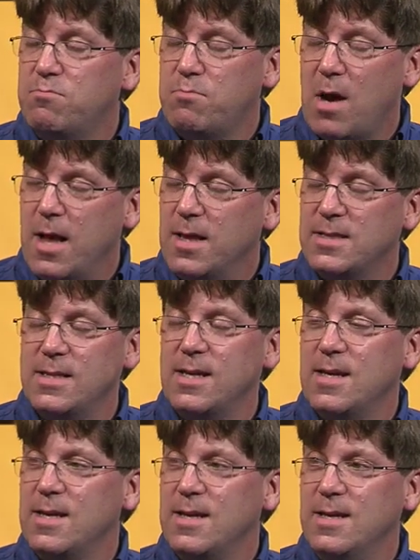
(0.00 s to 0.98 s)

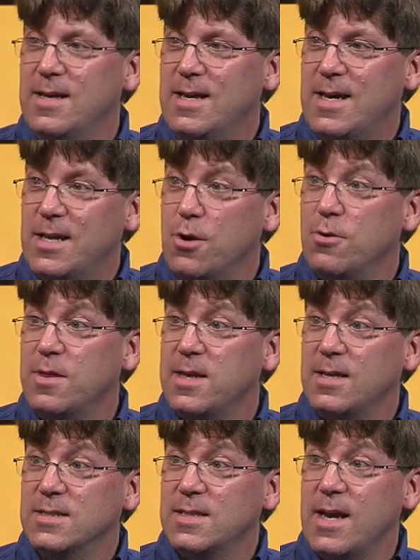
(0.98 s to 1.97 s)
politicking, and other
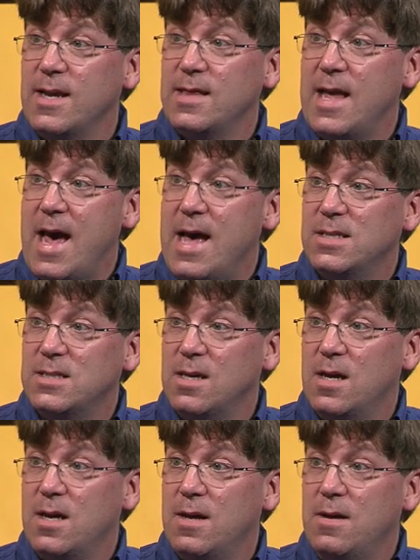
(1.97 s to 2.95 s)
things like
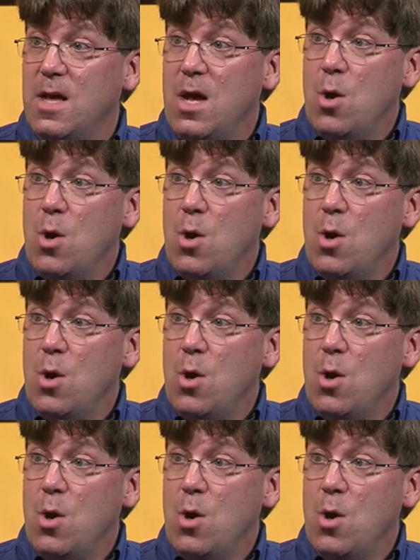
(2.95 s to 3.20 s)
that